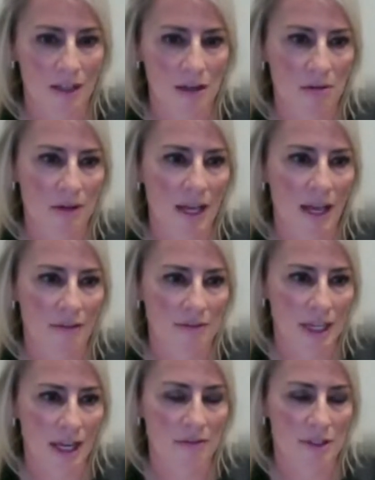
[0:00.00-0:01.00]
They don't have
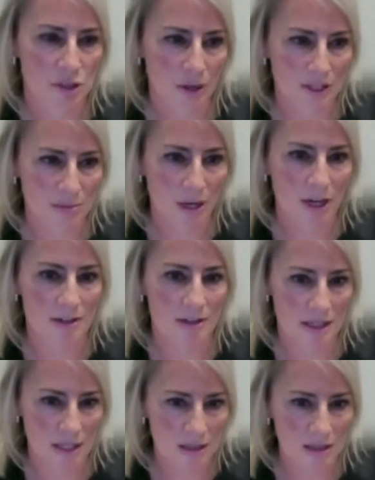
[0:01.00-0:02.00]
to have the
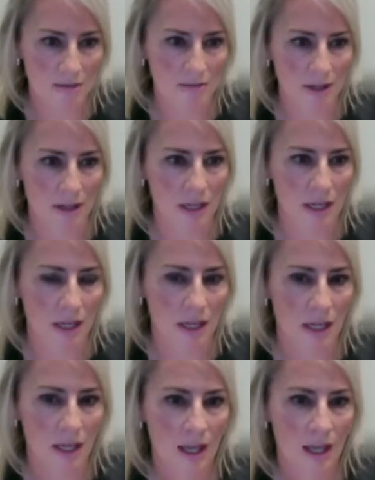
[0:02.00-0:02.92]
transparency in the funding,